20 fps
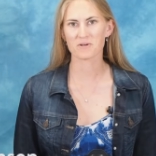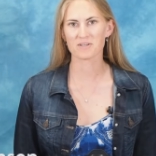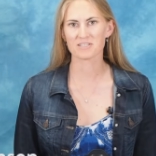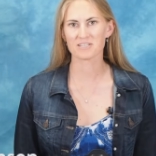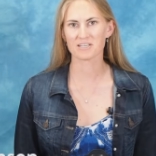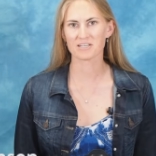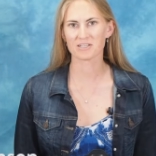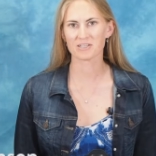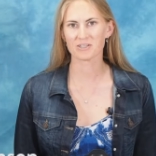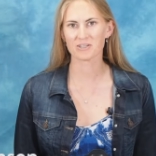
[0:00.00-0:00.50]
to
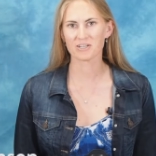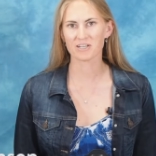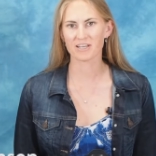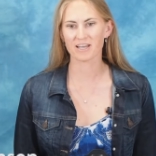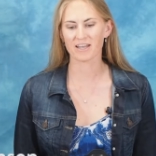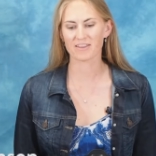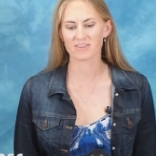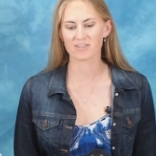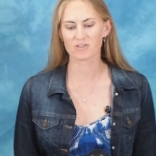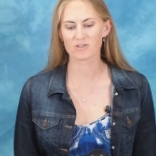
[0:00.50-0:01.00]
take a look
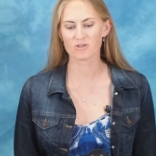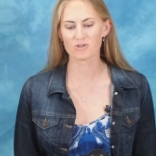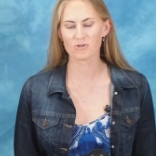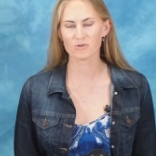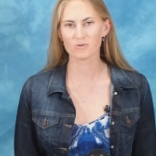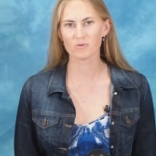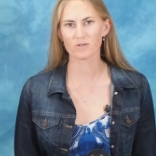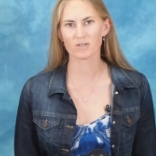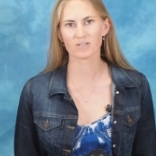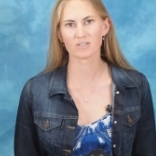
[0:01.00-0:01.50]
at the
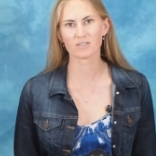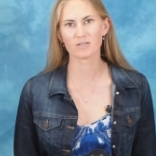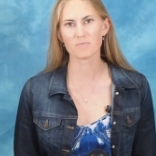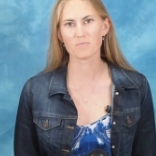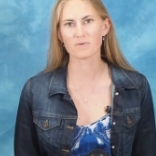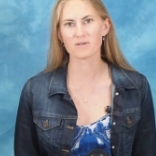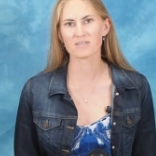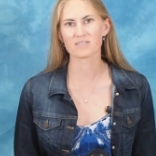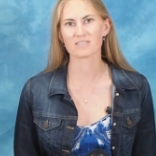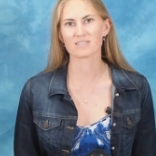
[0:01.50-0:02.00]
new
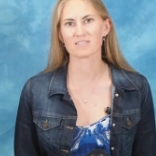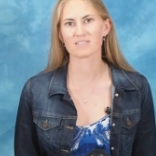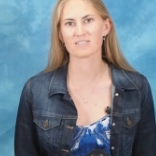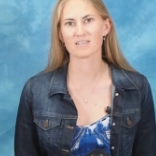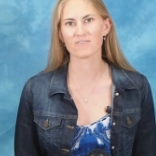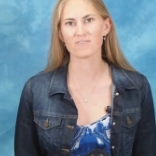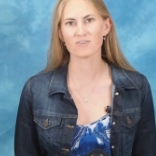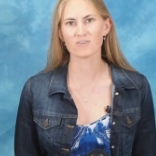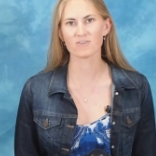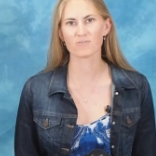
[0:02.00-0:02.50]
Olympus
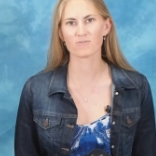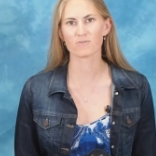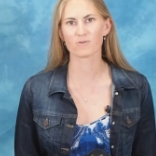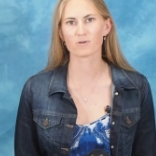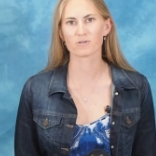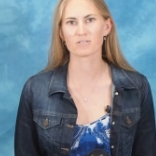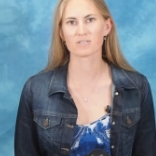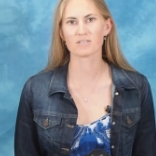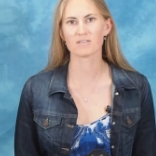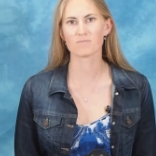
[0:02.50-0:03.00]
7 to
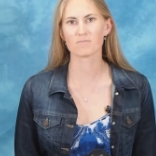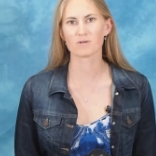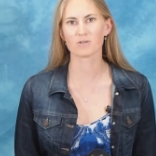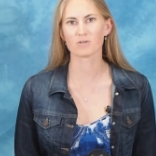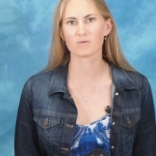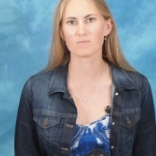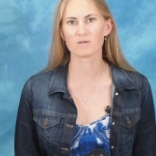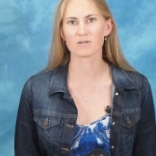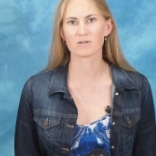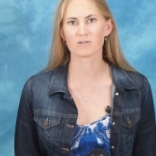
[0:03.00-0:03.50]
14
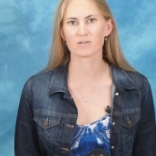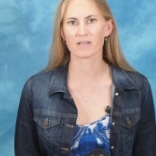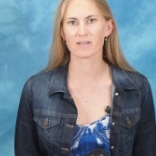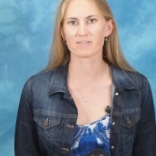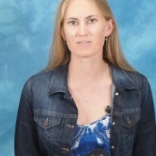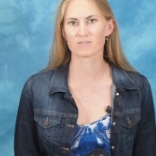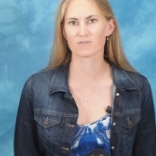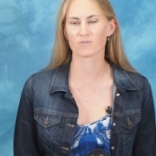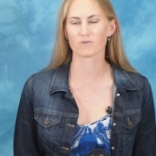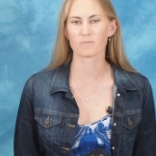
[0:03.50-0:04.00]
millimeter
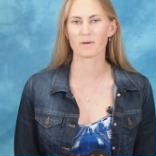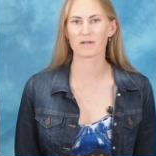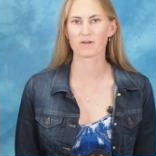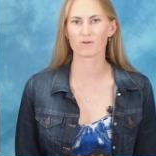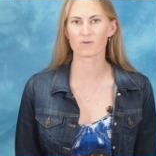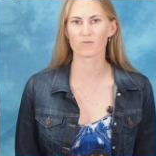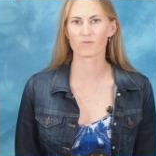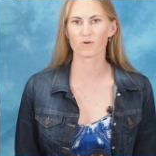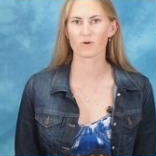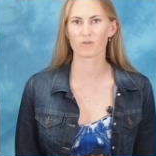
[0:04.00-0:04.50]
lens for
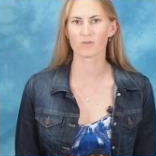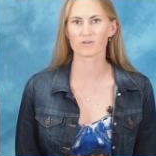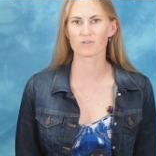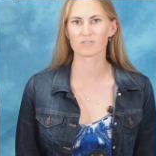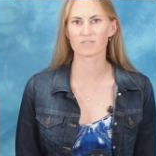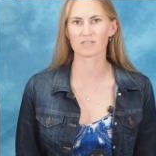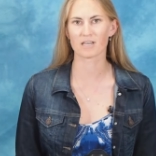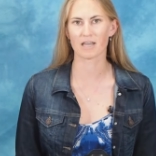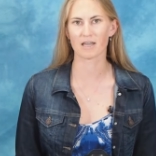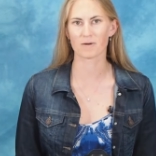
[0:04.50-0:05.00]
Micro Four
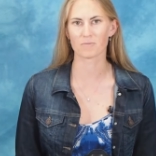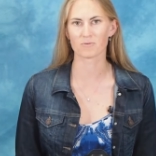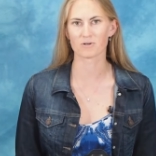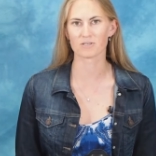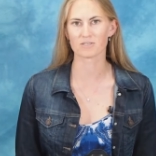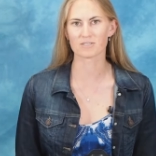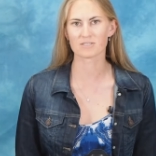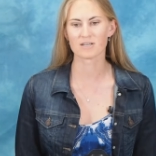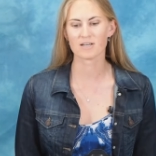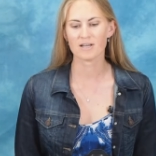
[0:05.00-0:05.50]
Thirds
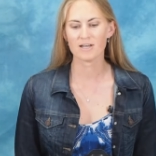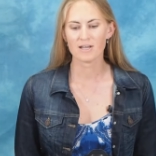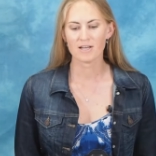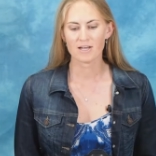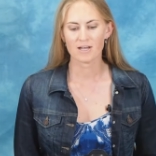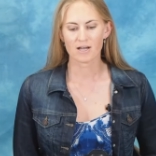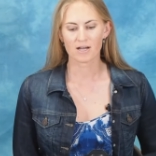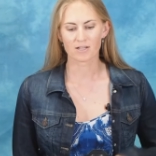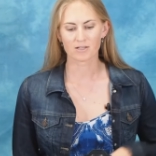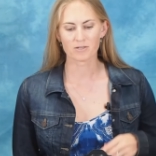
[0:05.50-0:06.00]
cameras.
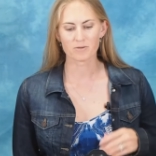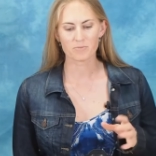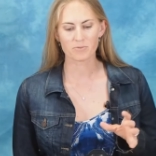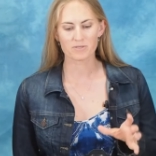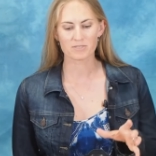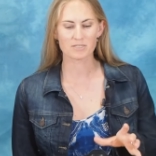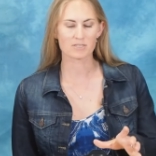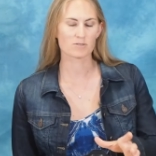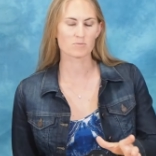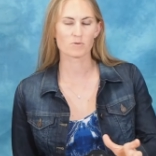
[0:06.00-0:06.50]

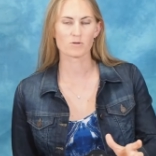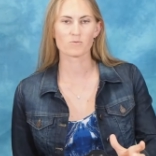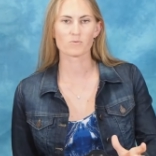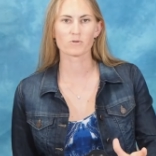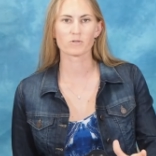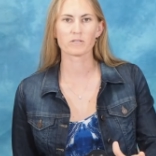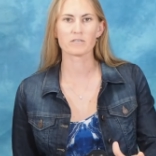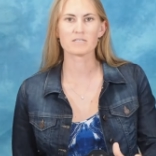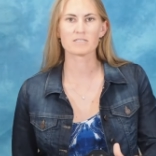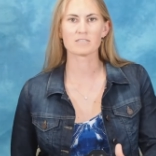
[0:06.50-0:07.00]
Olympus has been
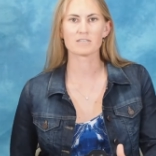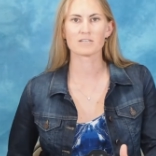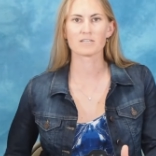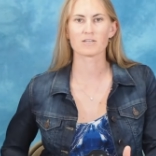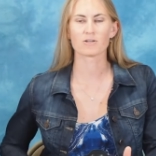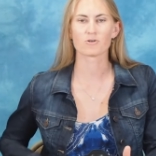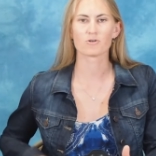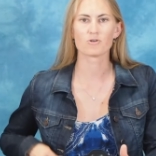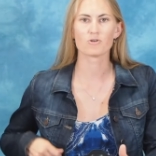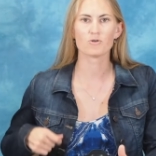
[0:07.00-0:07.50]
releasing
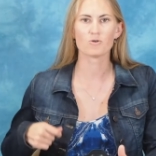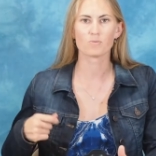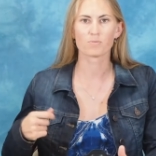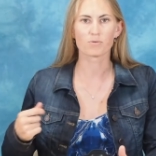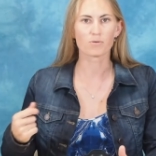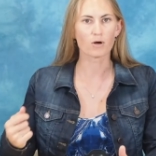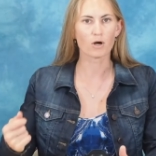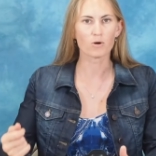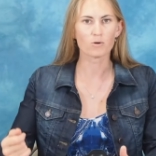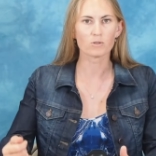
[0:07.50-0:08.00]
their new
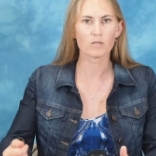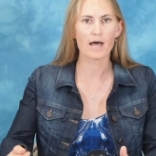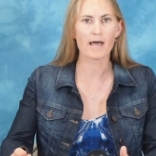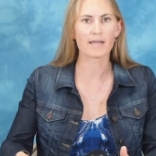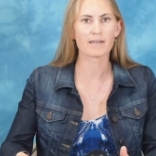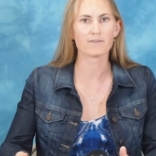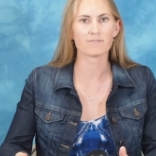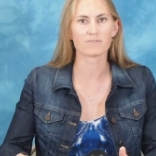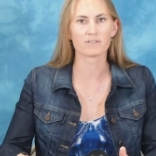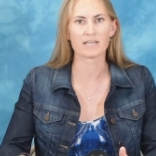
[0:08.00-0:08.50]
Pro
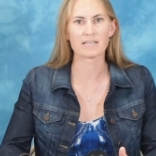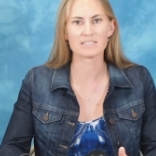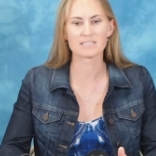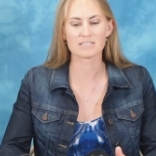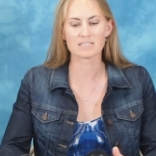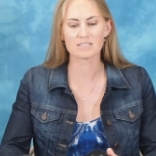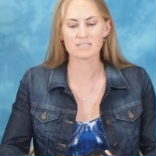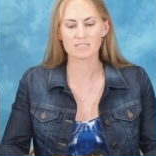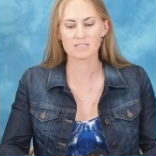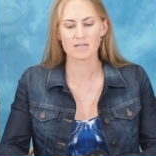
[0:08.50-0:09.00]
line of
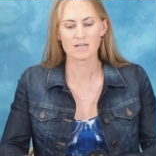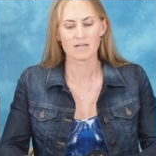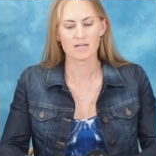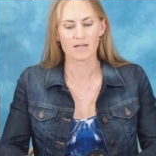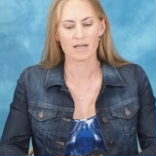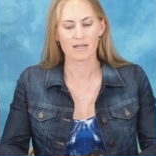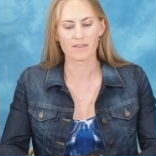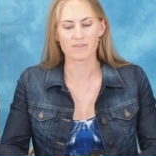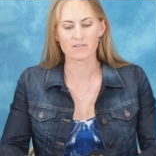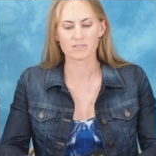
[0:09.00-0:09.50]
lenses,
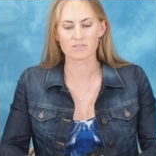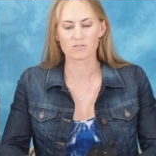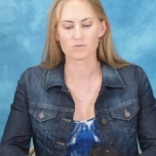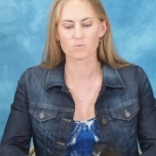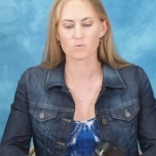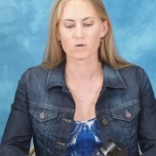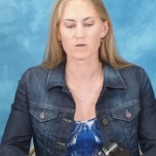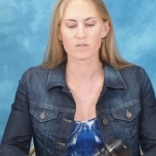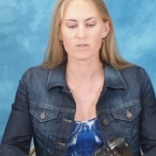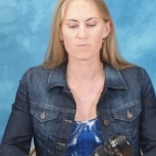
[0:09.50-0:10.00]
and this is
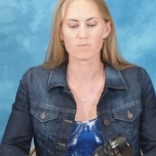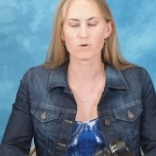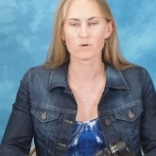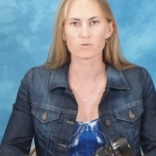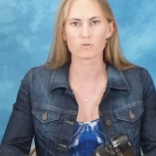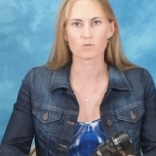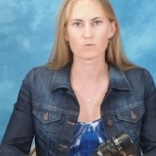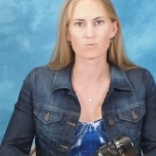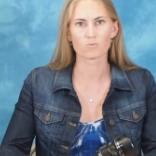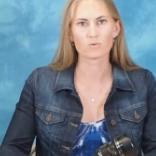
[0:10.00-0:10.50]
one of the
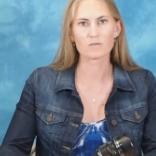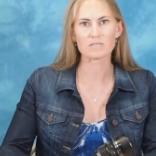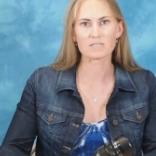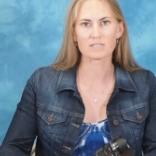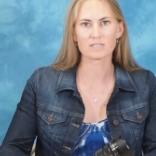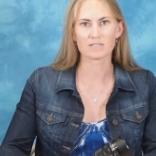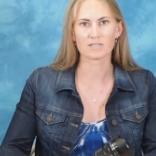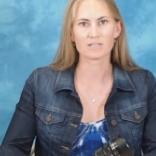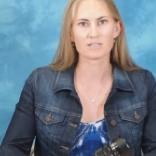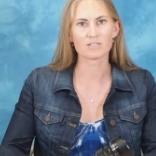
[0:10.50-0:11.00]
most
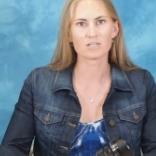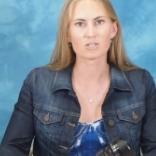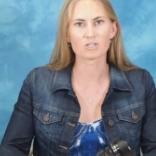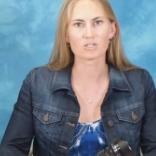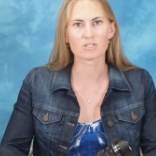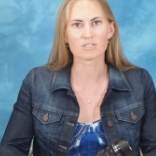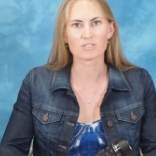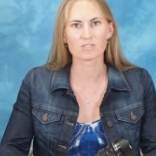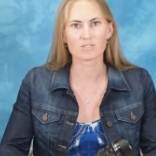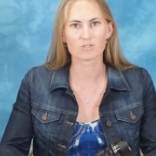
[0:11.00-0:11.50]
recent
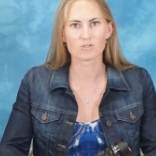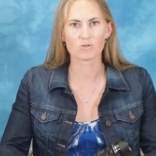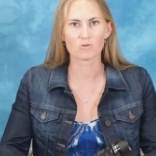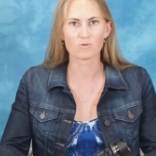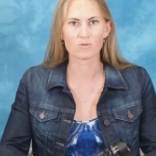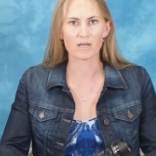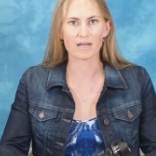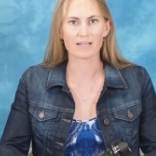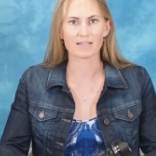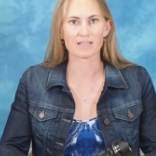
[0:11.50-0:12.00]
additions
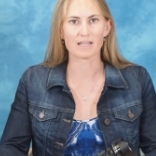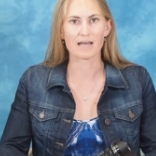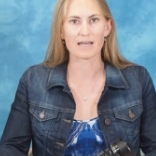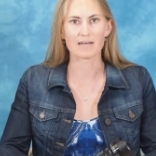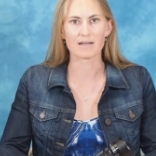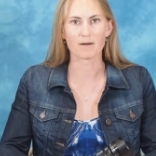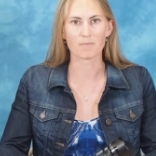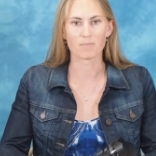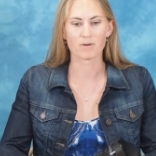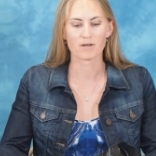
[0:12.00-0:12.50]
to that
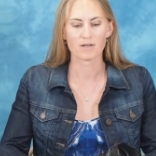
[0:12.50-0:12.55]
lineup.